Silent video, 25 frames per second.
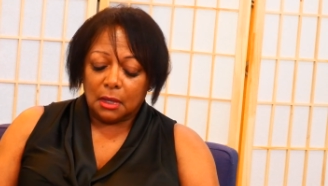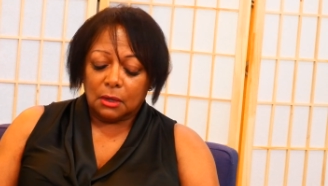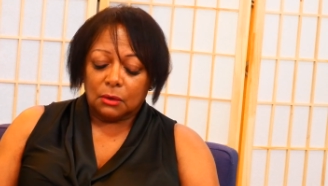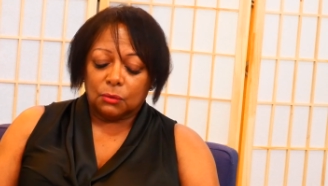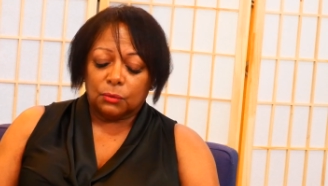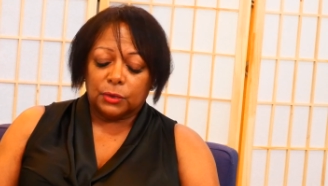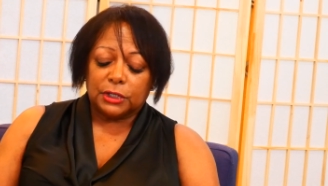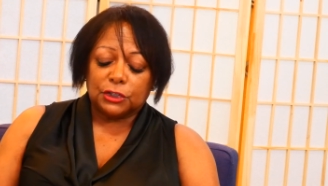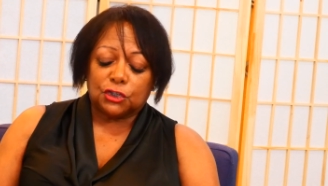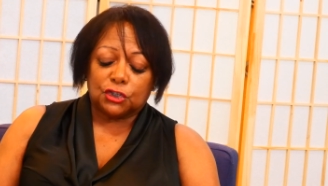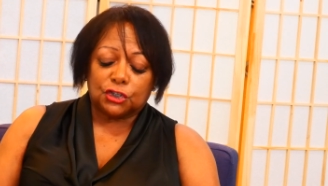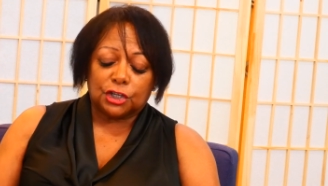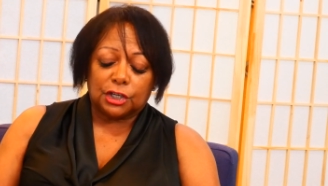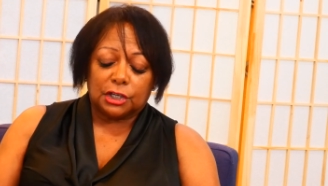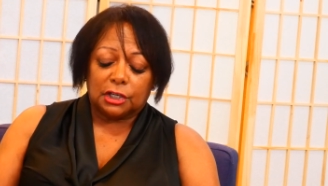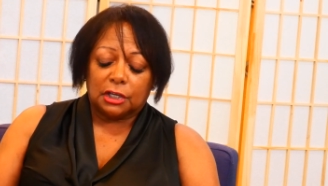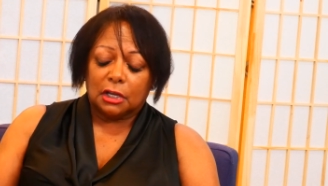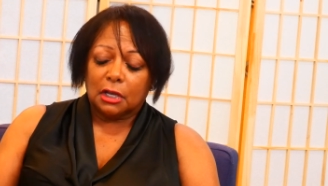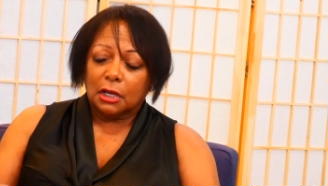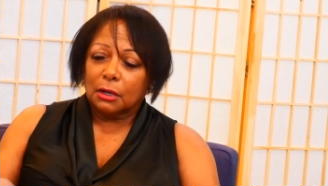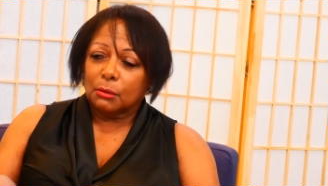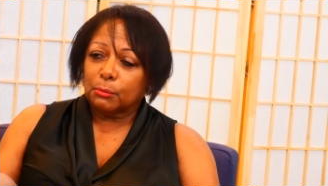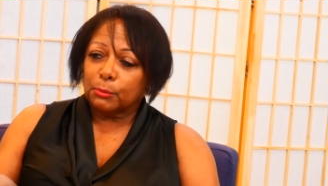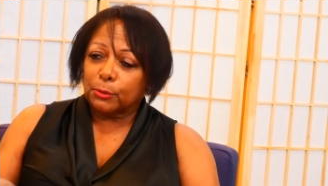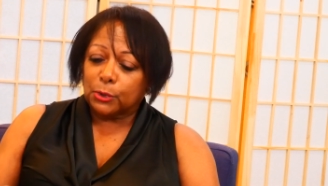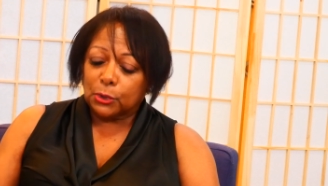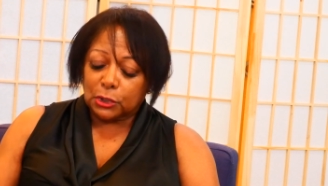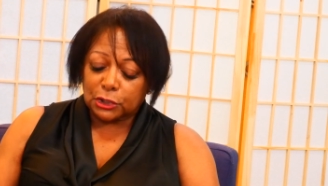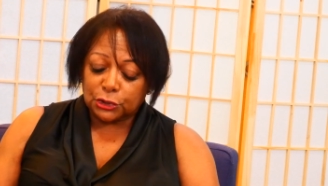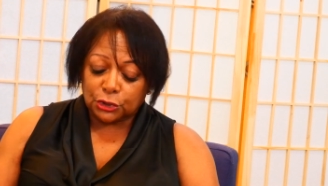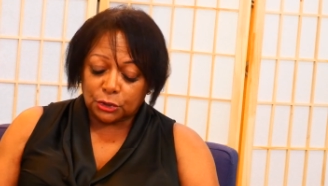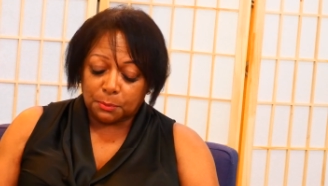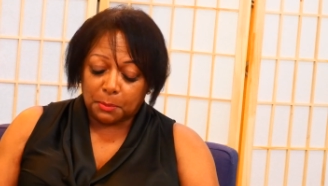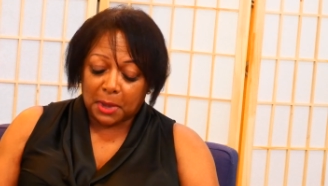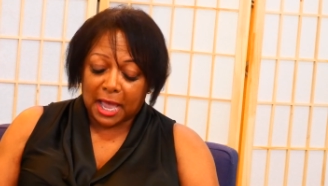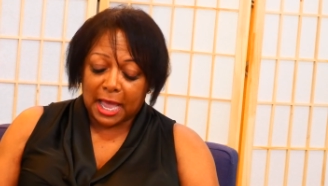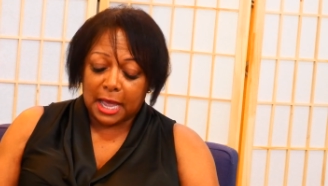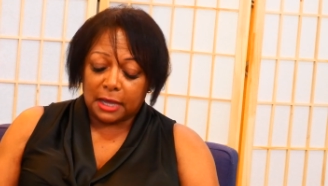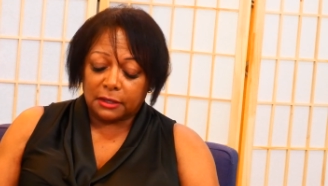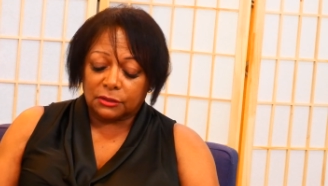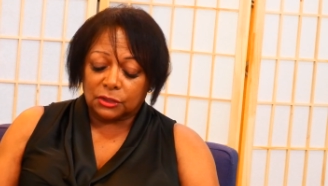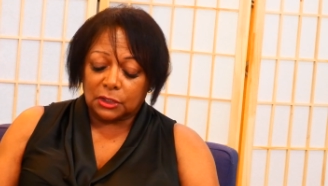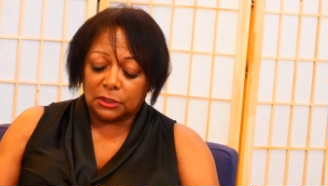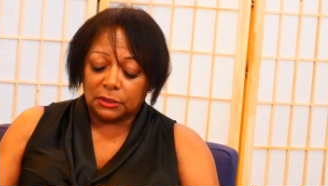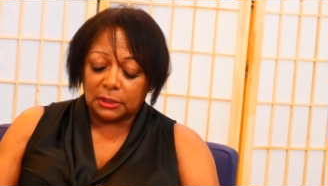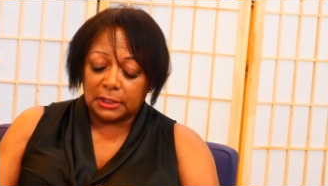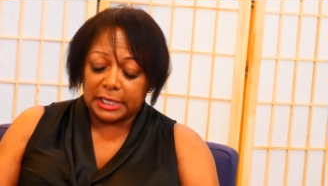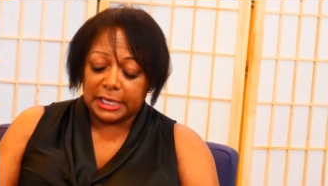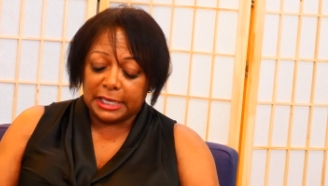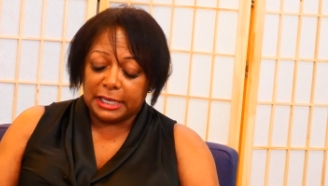When she pushed back
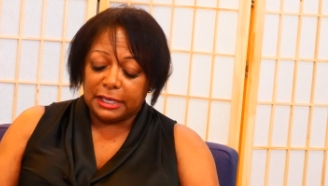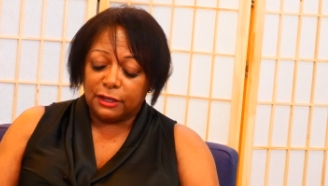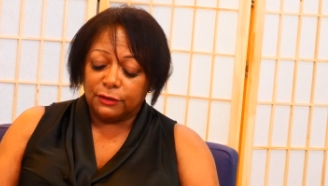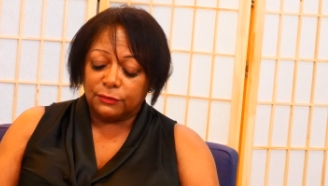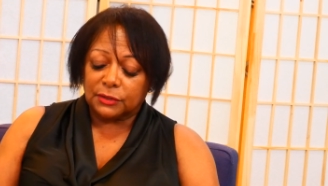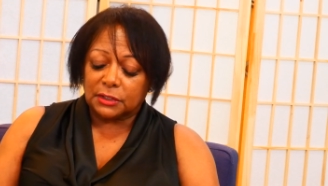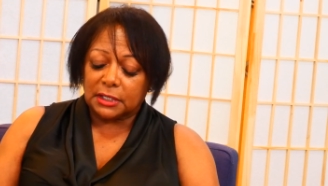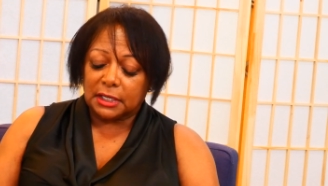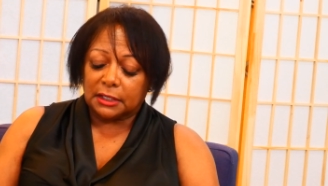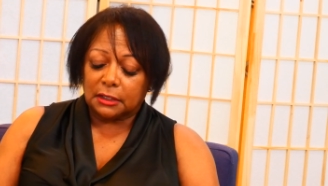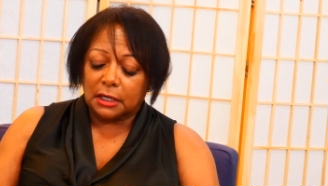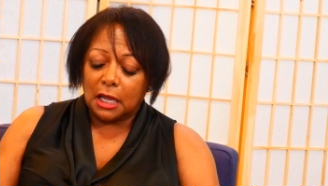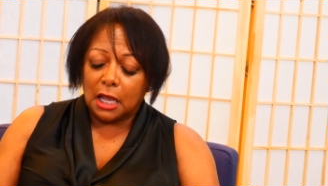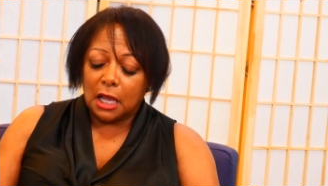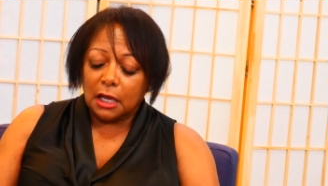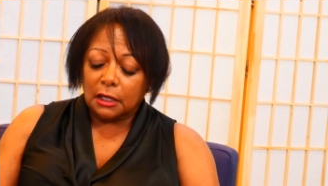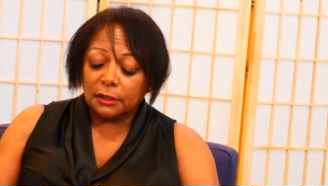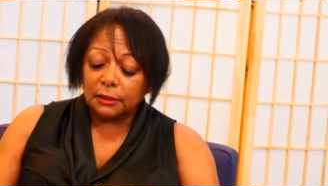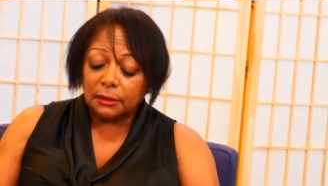the leaves and